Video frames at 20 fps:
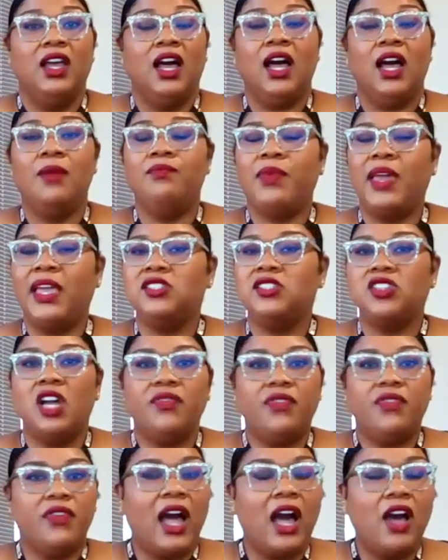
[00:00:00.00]
Based
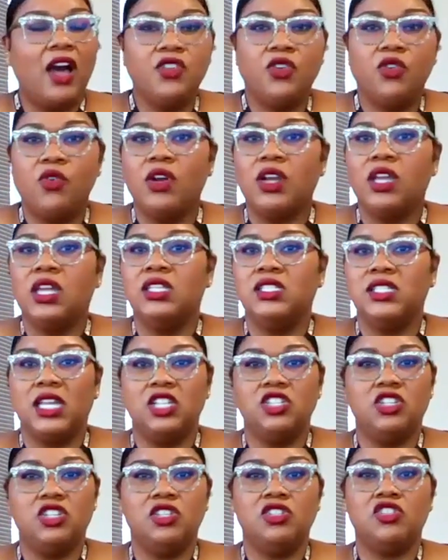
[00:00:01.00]
off of how your
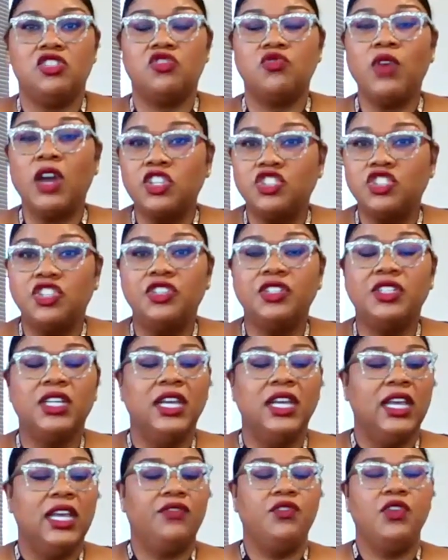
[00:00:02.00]
organization is structured,
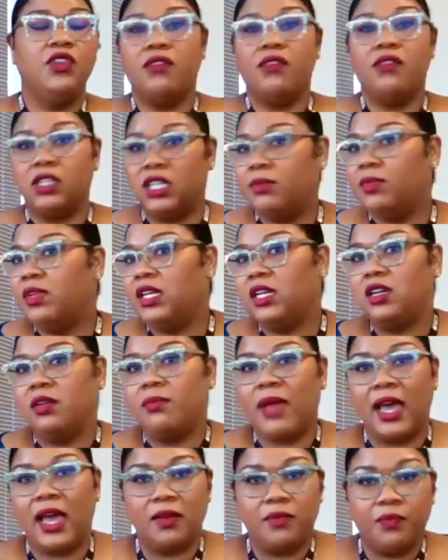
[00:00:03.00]
if you have a limited
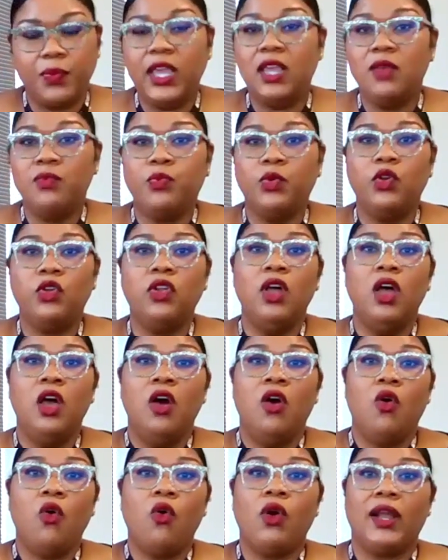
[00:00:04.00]
amount of people,
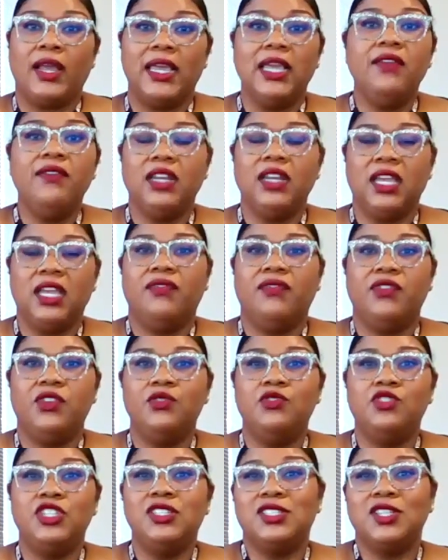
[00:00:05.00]
or even if you
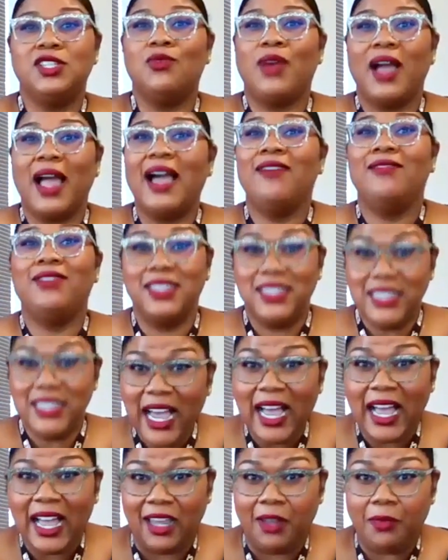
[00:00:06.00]
just don't have the
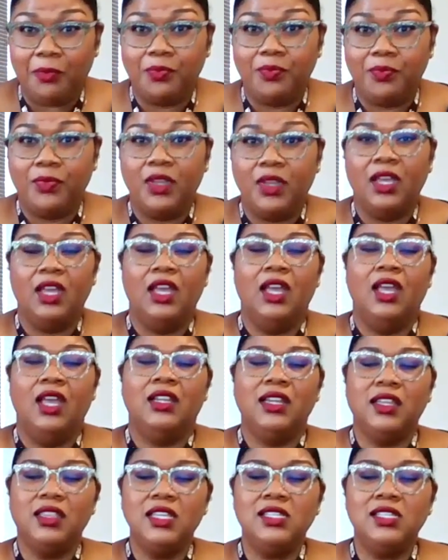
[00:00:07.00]
time.
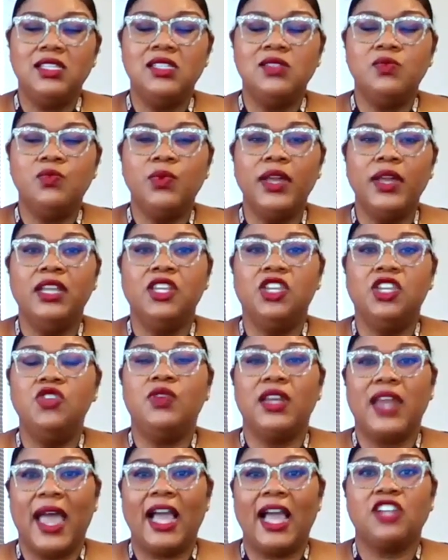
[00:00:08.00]
Now, this is when you
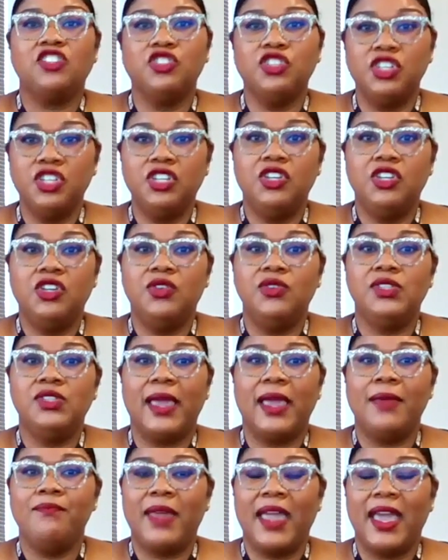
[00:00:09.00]
can actually use
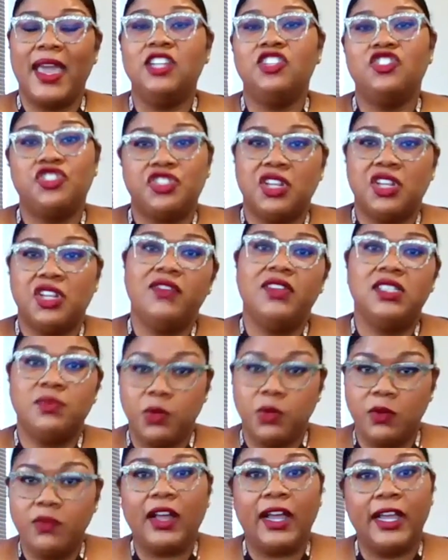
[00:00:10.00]
a managed service
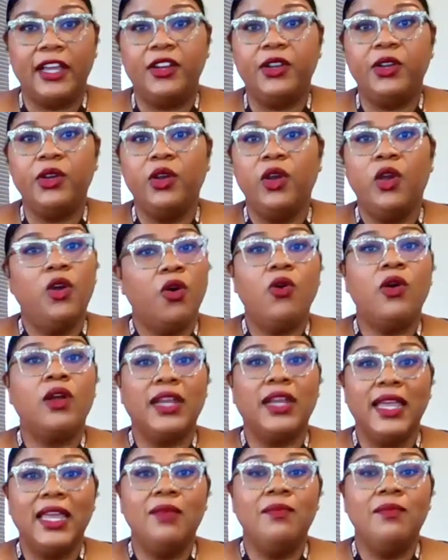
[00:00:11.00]
provider or
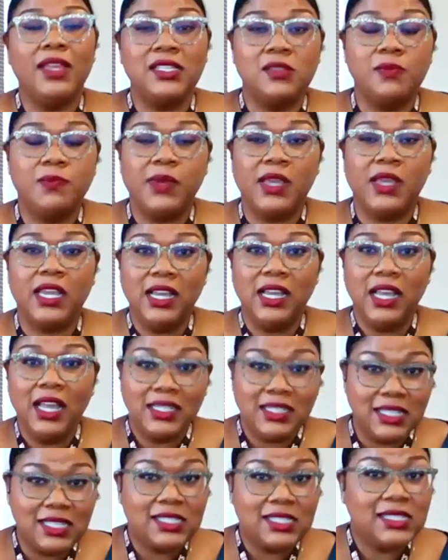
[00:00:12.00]
an MSP
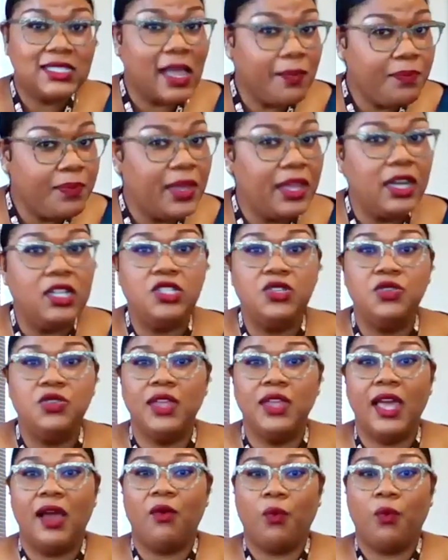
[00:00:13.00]
to step in and do
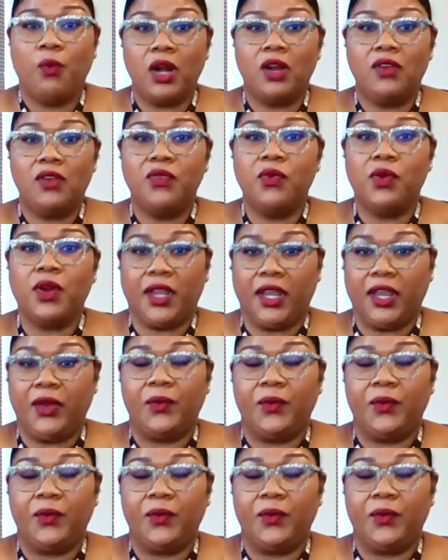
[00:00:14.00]
that work for you.